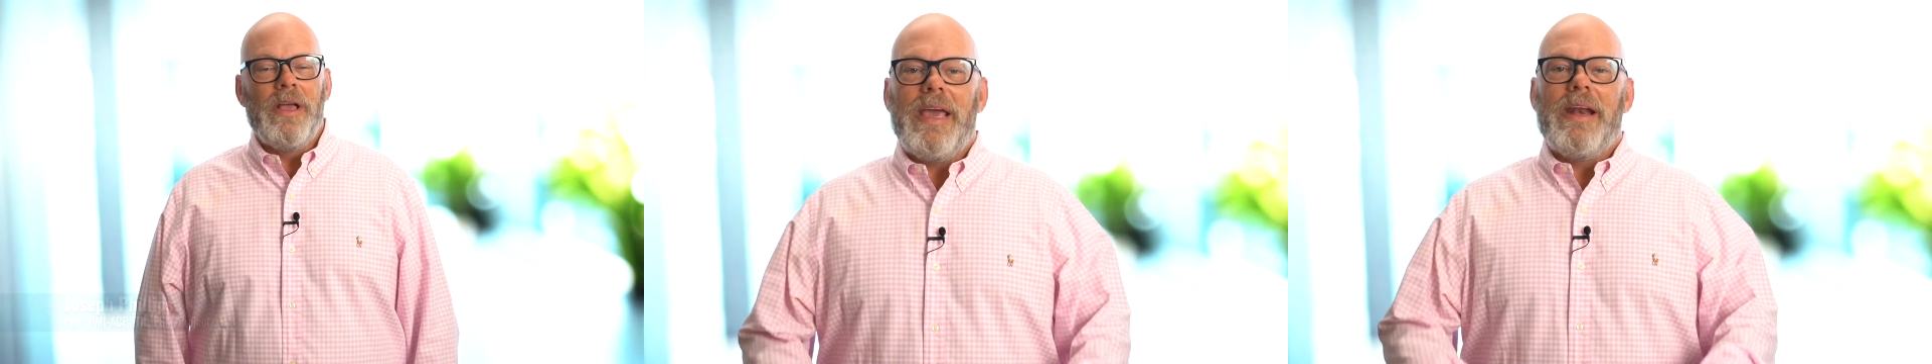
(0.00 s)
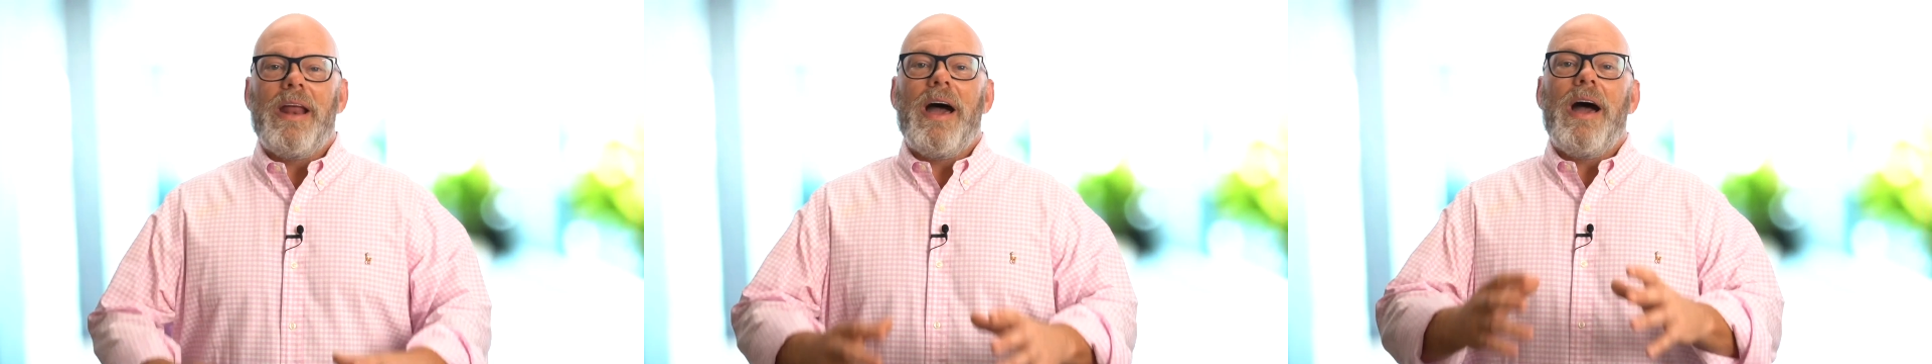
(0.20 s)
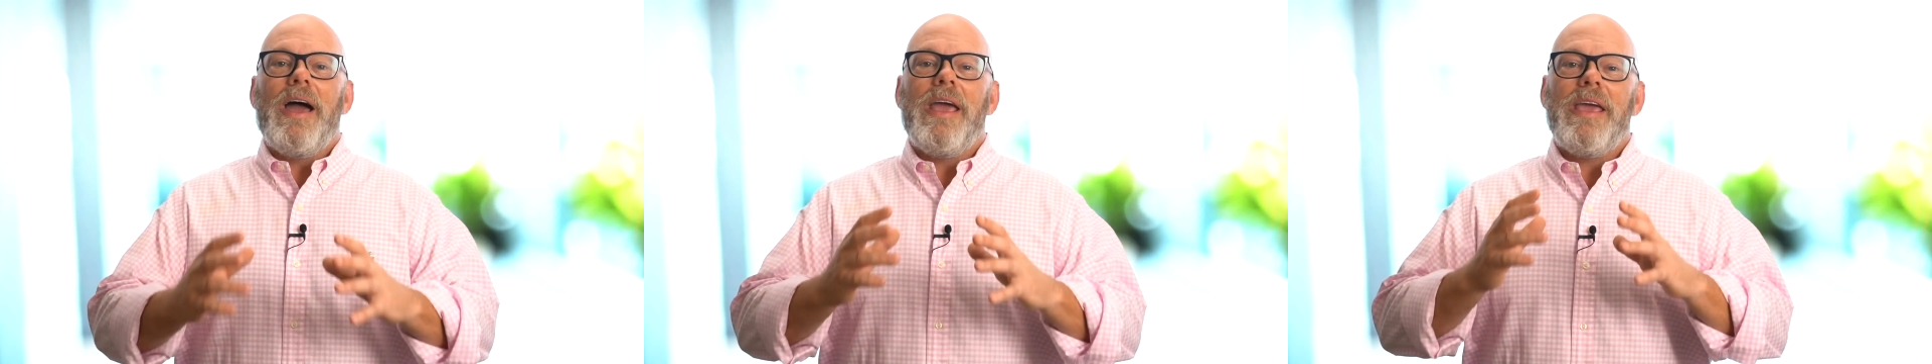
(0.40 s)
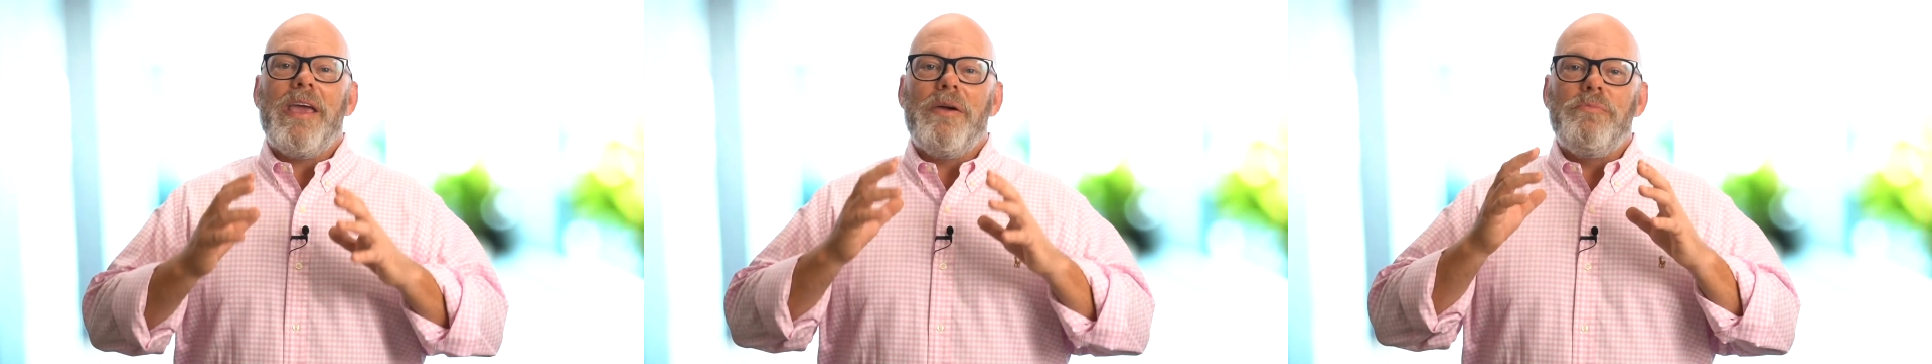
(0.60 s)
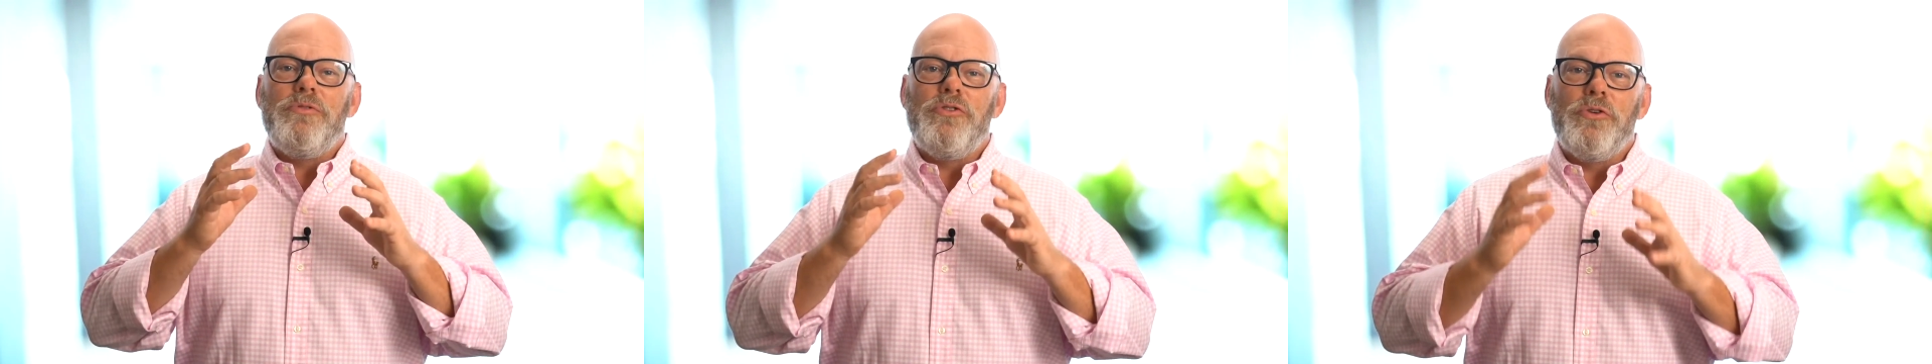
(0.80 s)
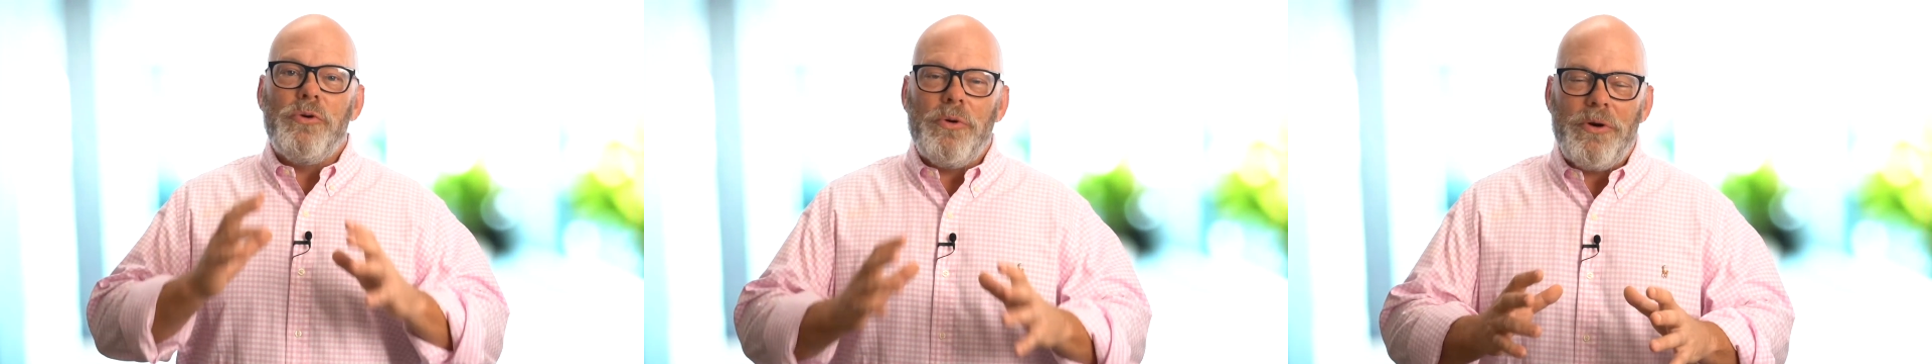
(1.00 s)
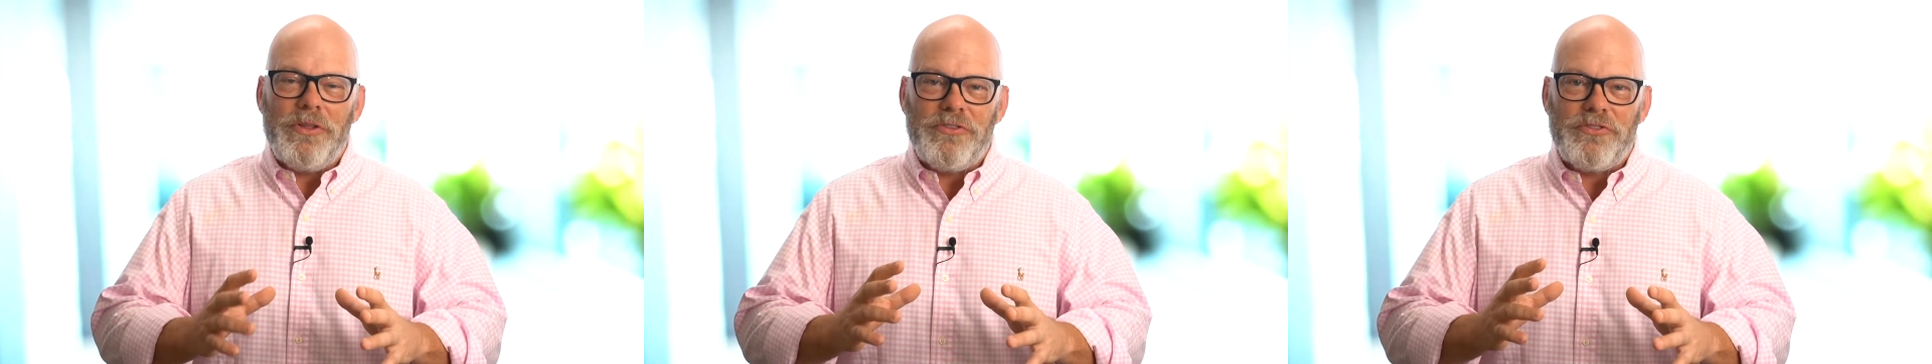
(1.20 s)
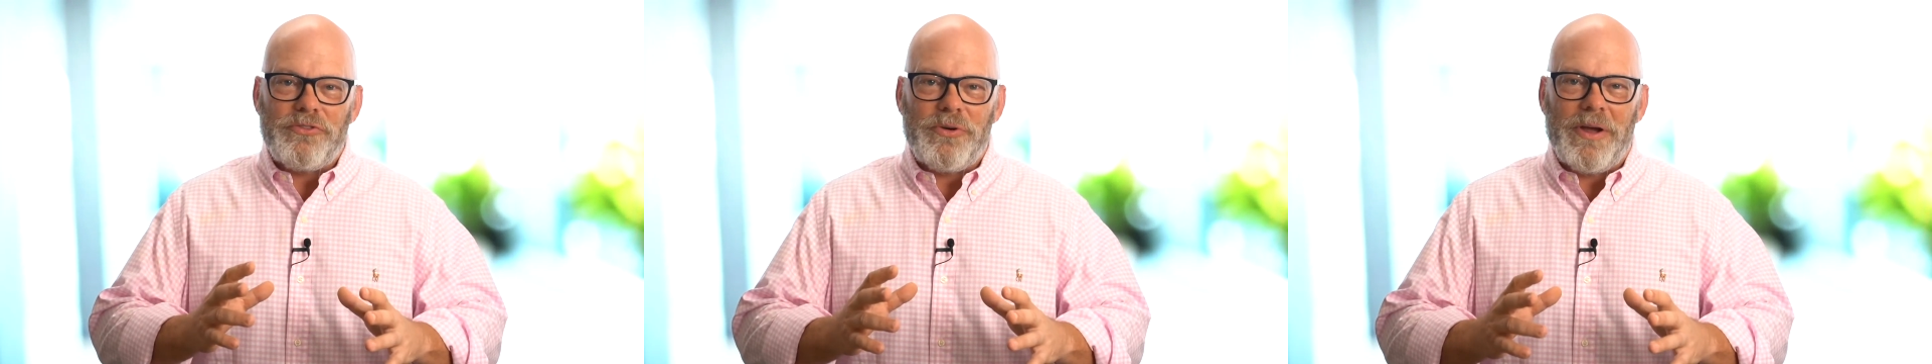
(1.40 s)
and I am your
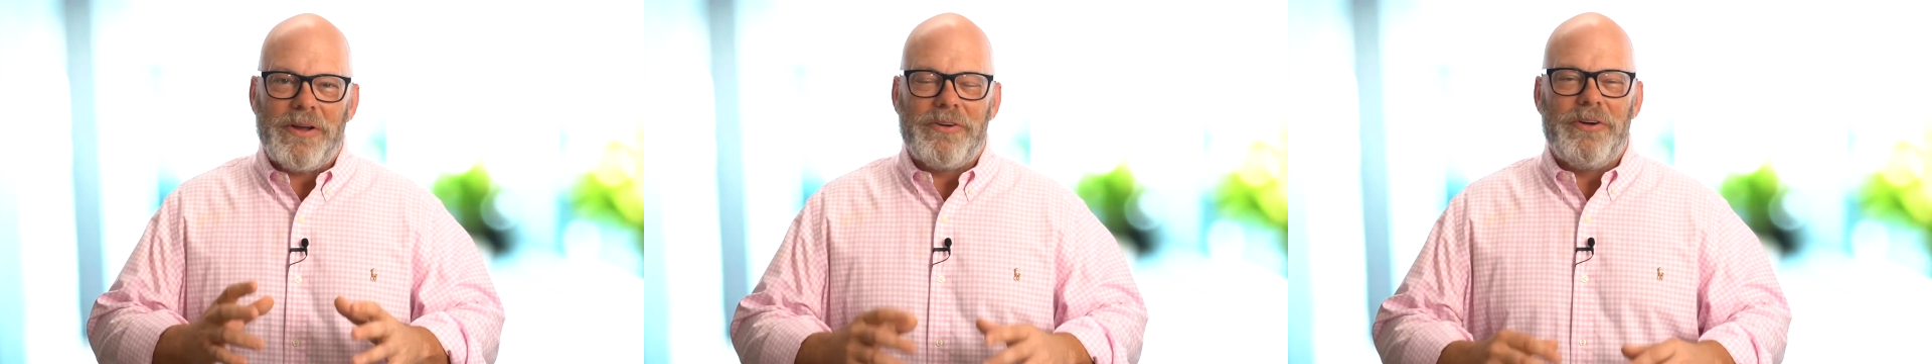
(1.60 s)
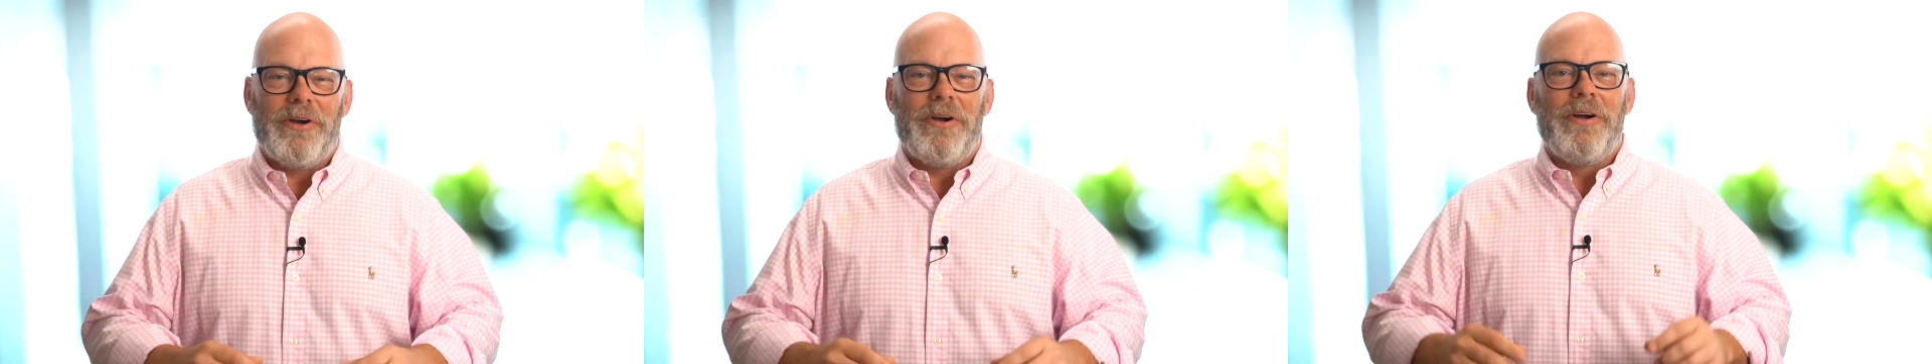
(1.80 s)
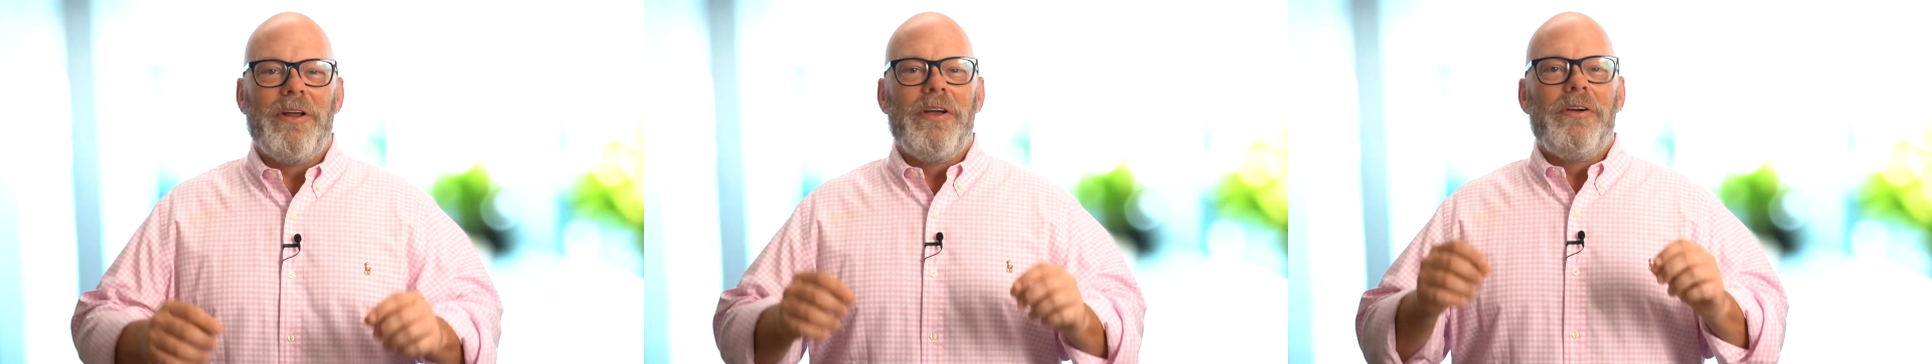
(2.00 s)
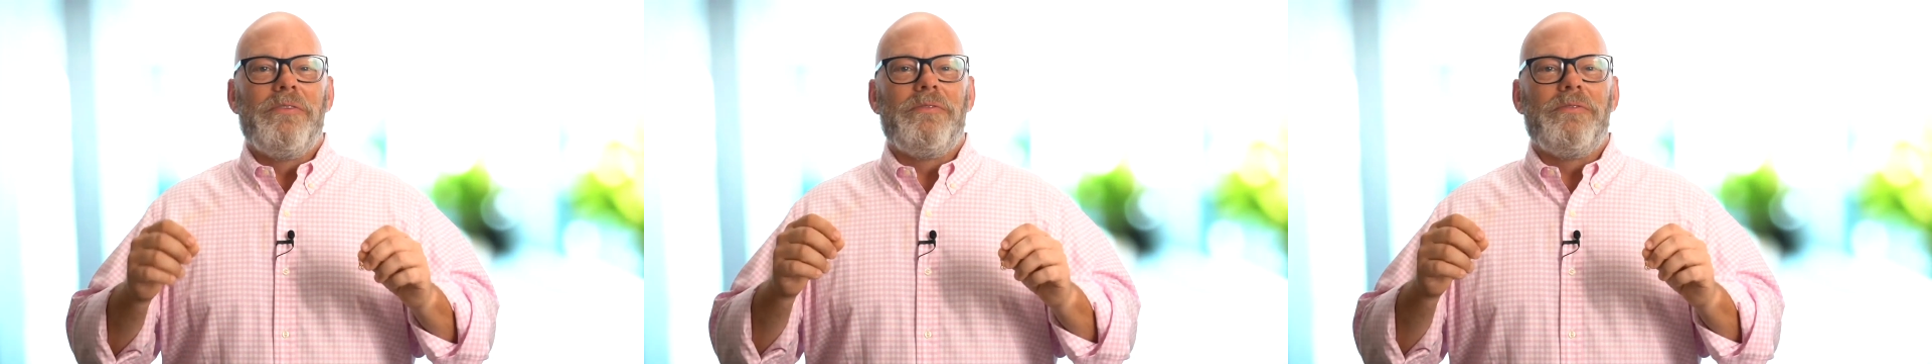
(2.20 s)
instructor